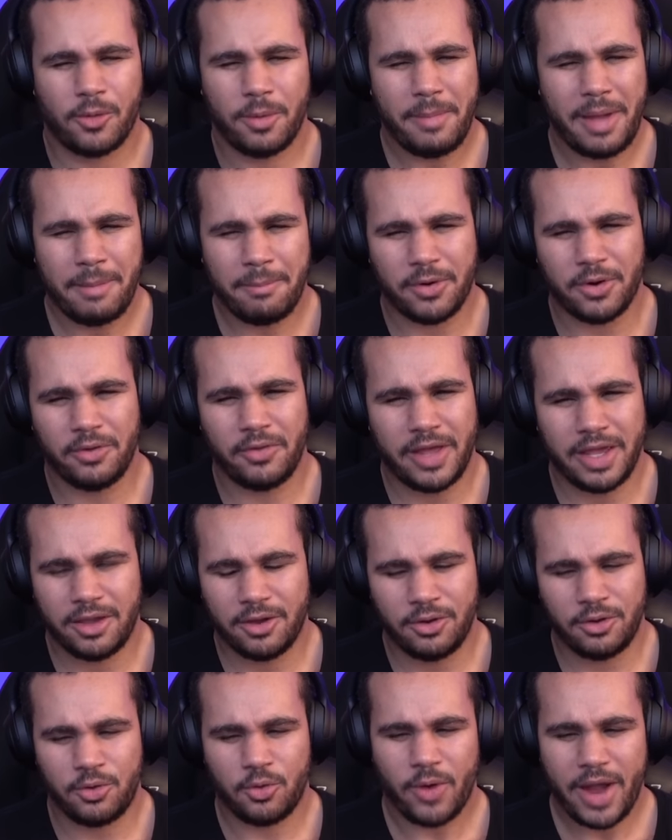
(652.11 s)
remember,
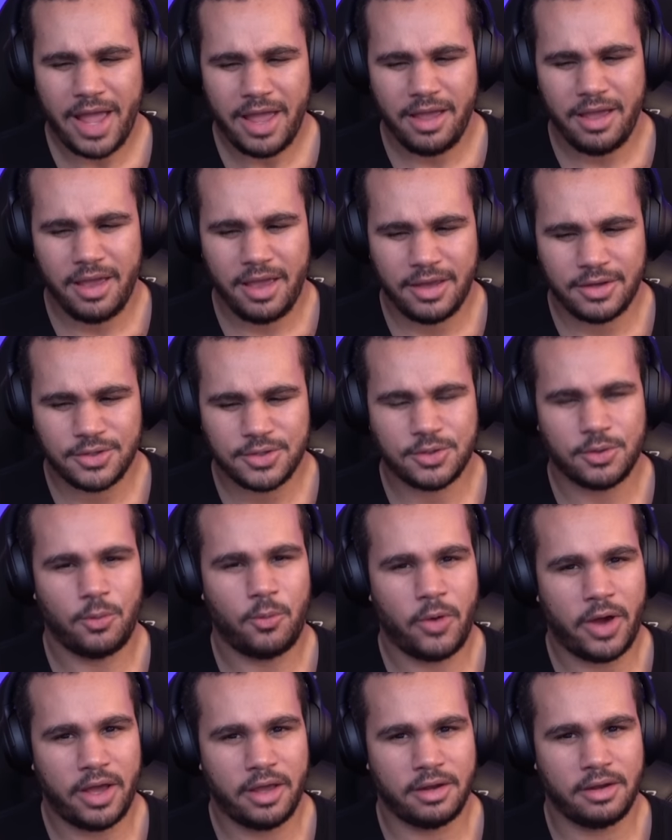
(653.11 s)
like Greg is
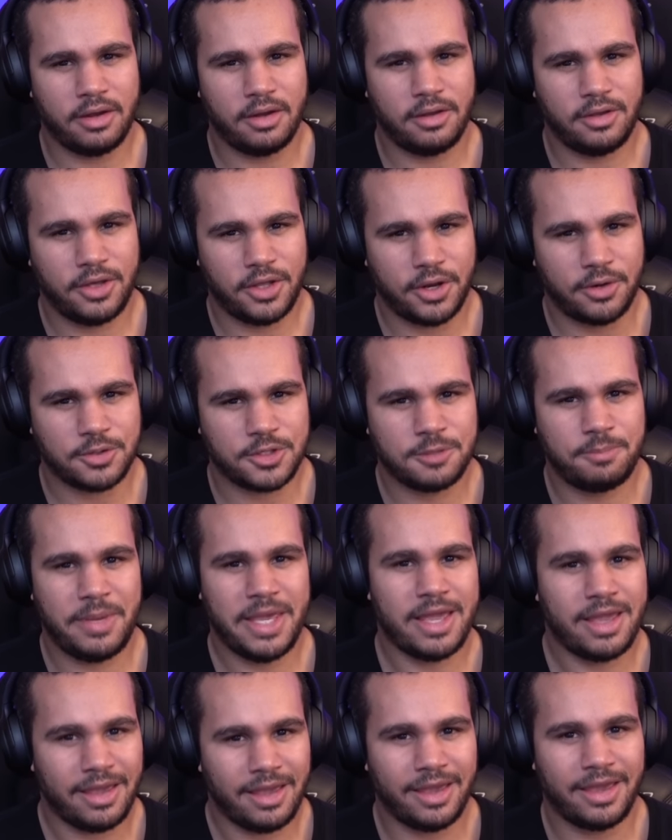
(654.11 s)
the one, you know,
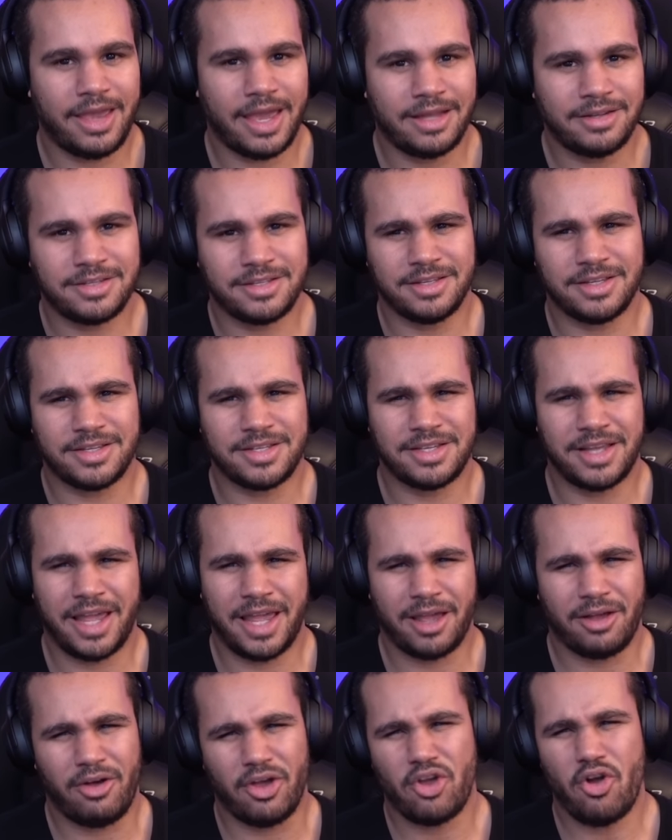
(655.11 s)
speaking against this,
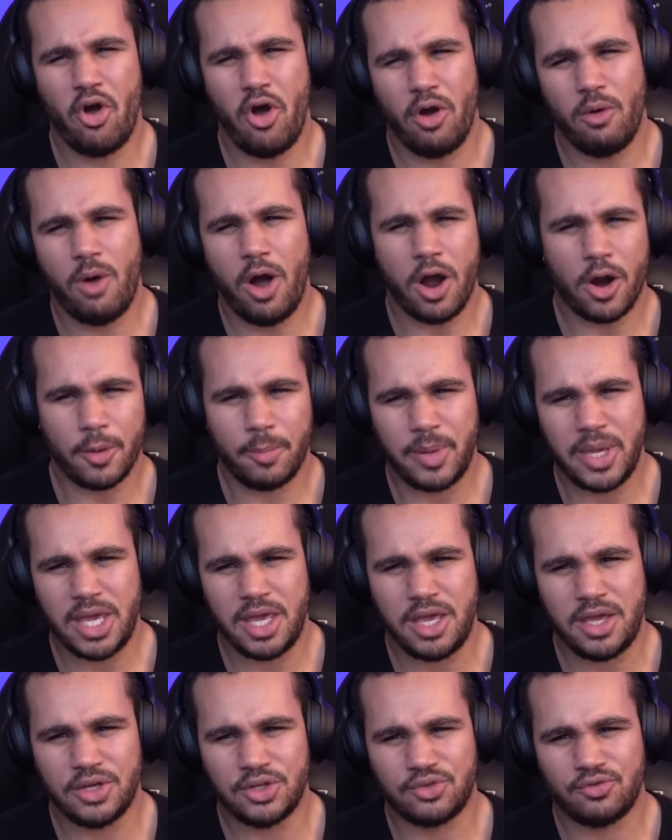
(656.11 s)
saying like, oh,
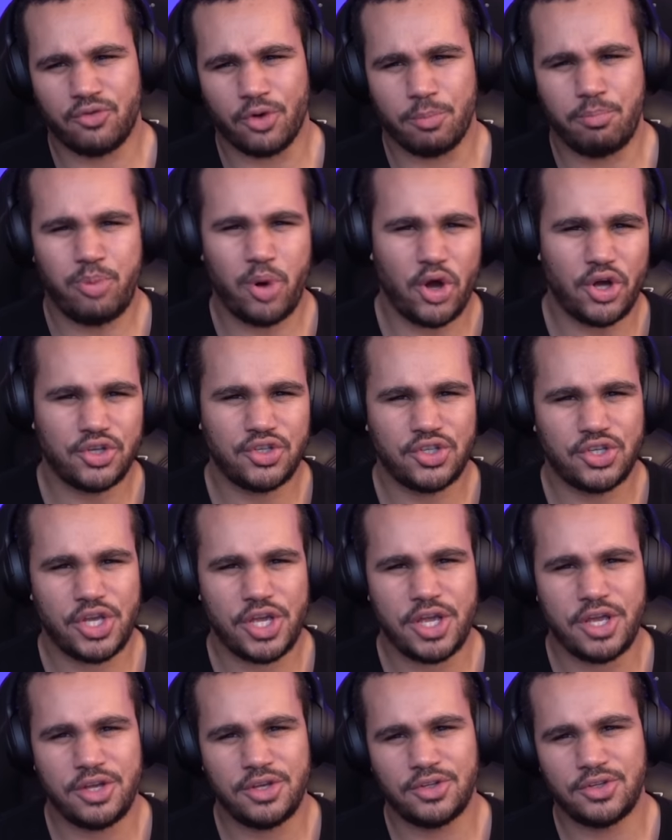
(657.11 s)
RPEs for
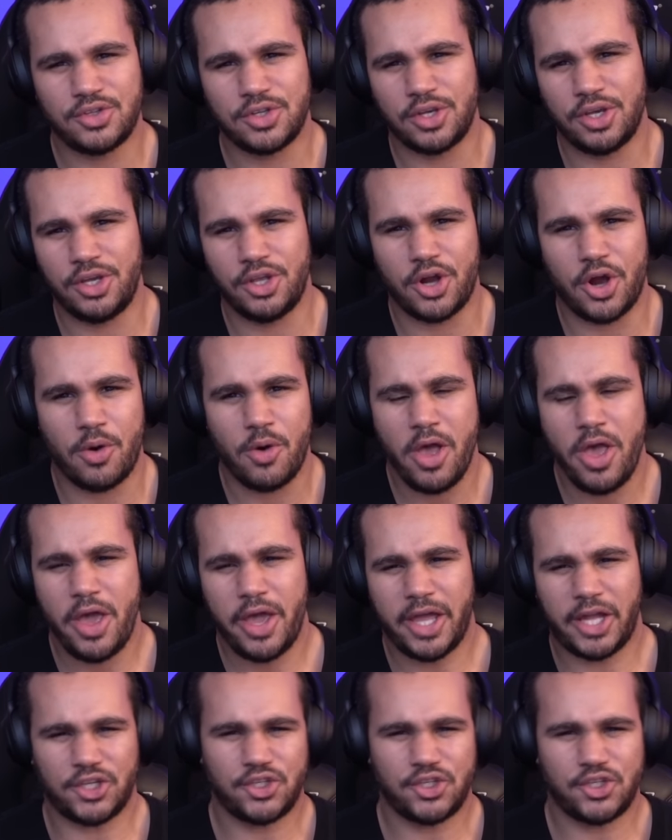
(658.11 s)
pussies, you know,